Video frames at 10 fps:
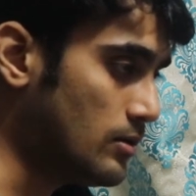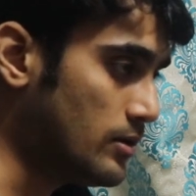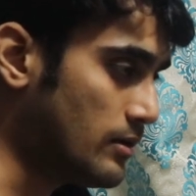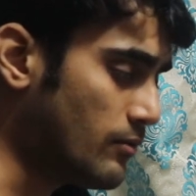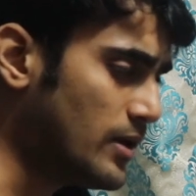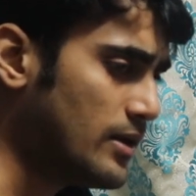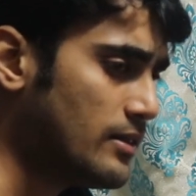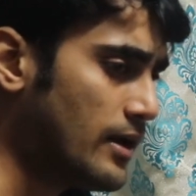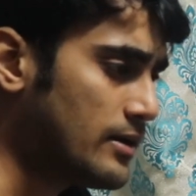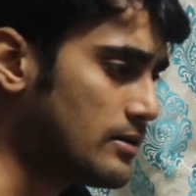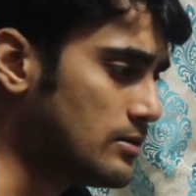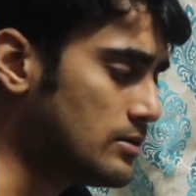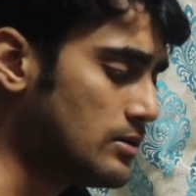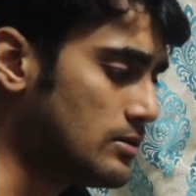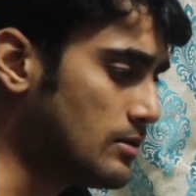in a way that
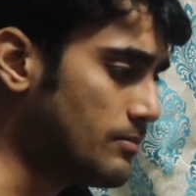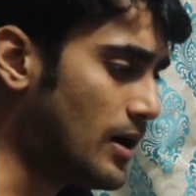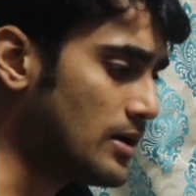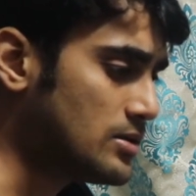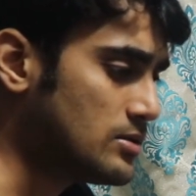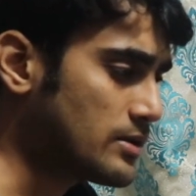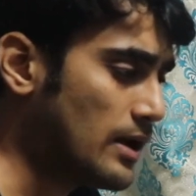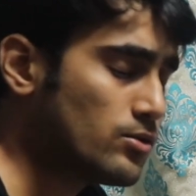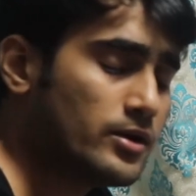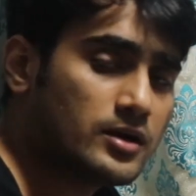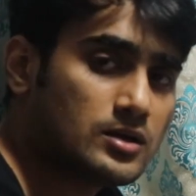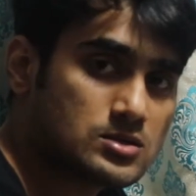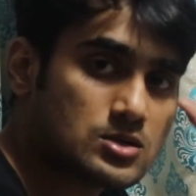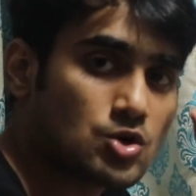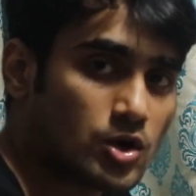the path calculated
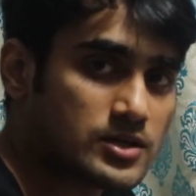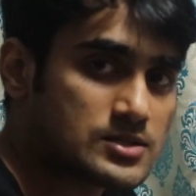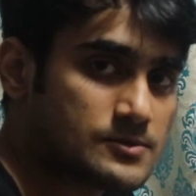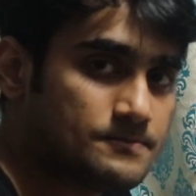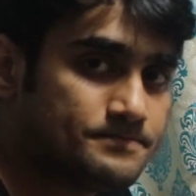is the shortest.